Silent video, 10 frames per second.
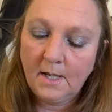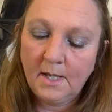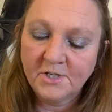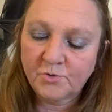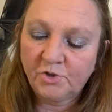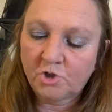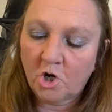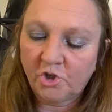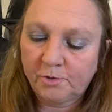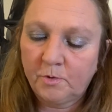it's
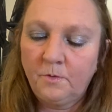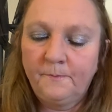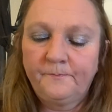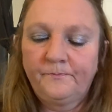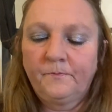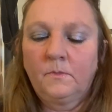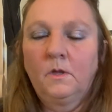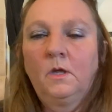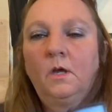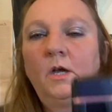rechargeable.
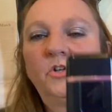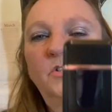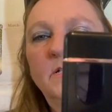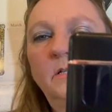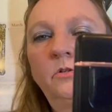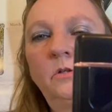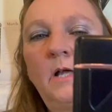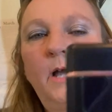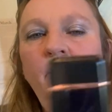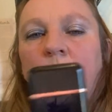It's just a little
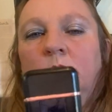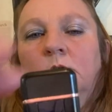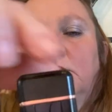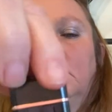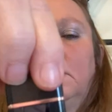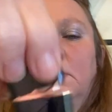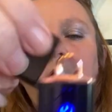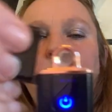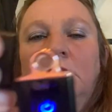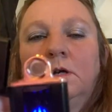lighter.
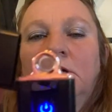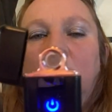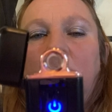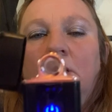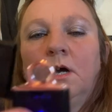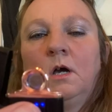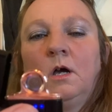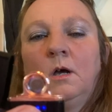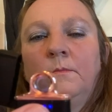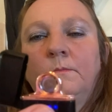
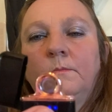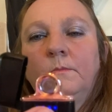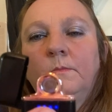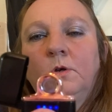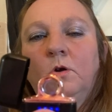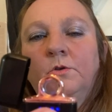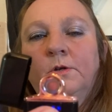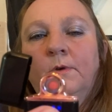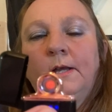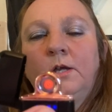Um, you hold
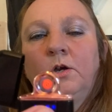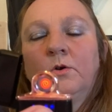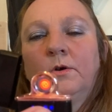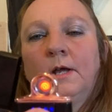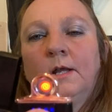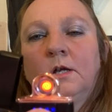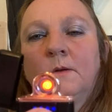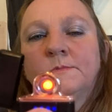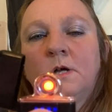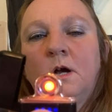it right here and it
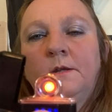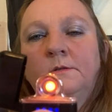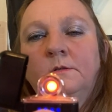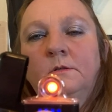comes on.